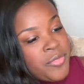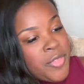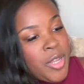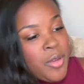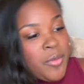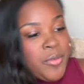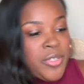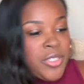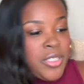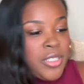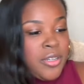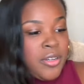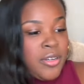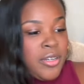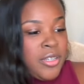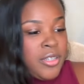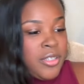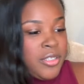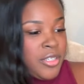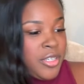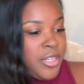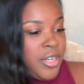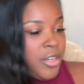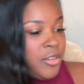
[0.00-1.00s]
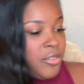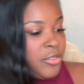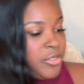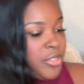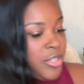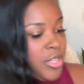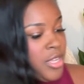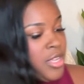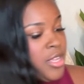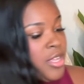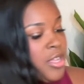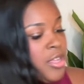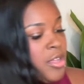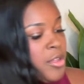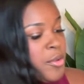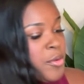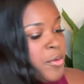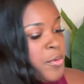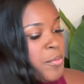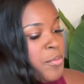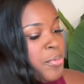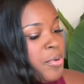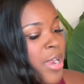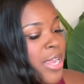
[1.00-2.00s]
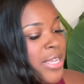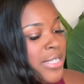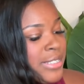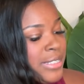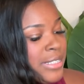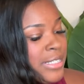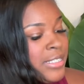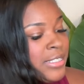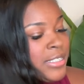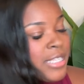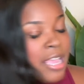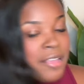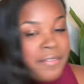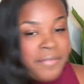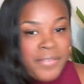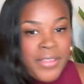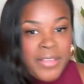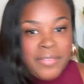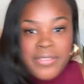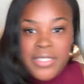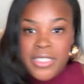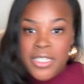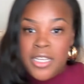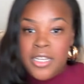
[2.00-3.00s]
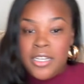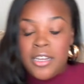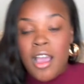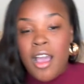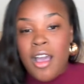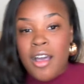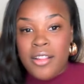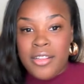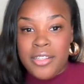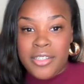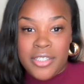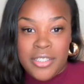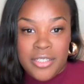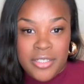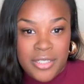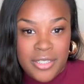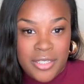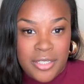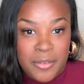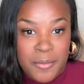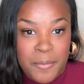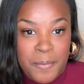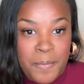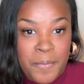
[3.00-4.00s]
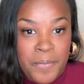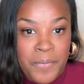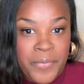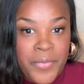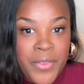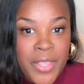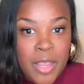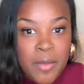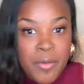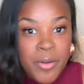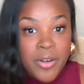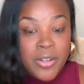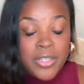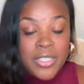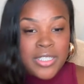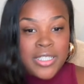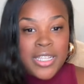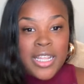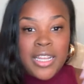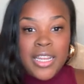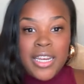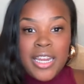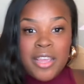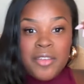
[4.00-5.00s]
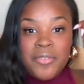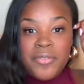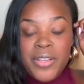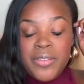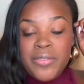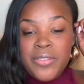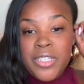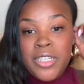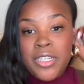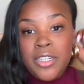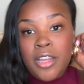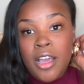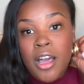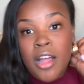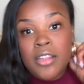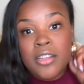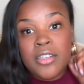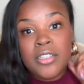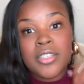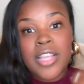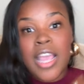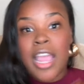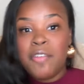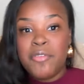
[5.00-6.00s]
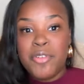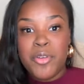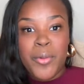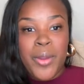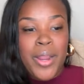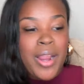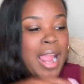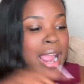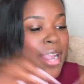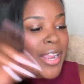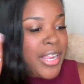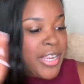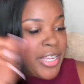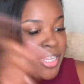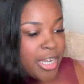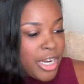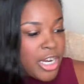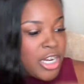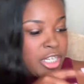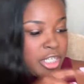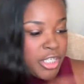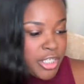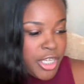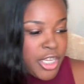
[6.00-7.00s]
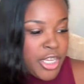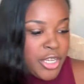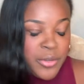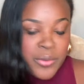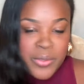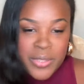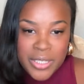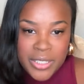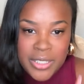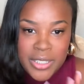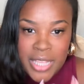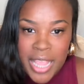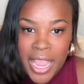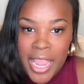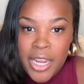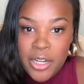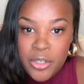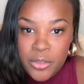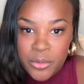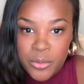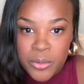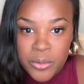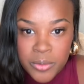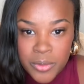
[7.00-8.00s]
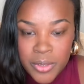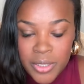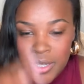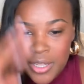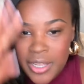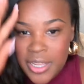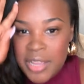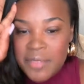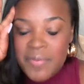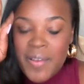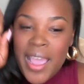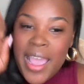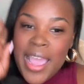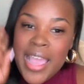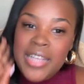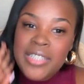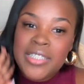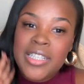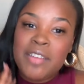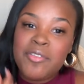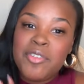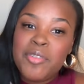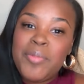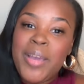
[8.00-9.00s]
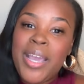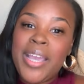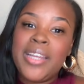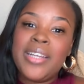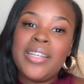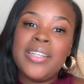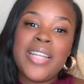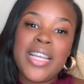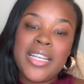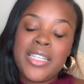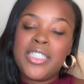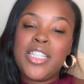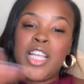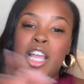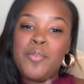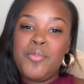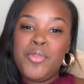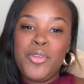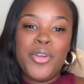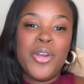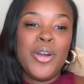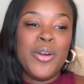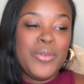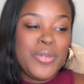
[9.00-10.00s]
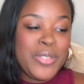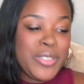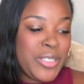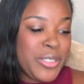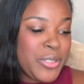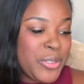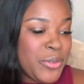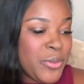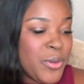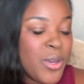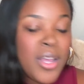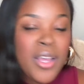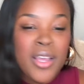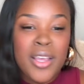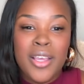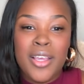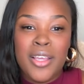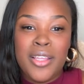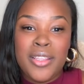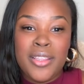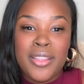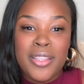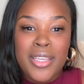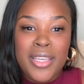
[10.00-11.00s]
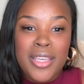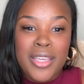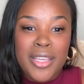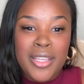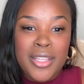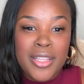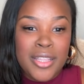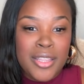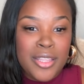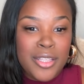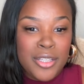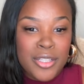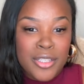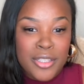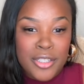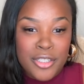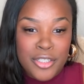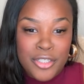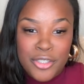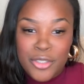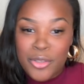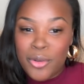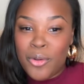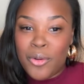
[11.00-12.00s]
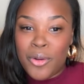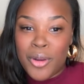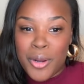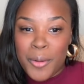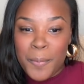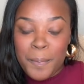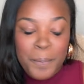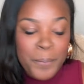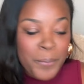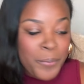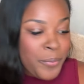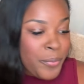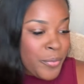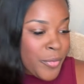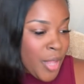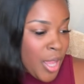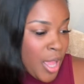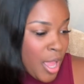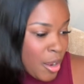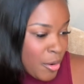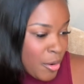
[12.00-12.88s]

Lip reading: just going to, price this at $15 and we're going to sell it at $15 everywhere. I can guarantee you this candle. If I ask everybody, the next time you go into the store, I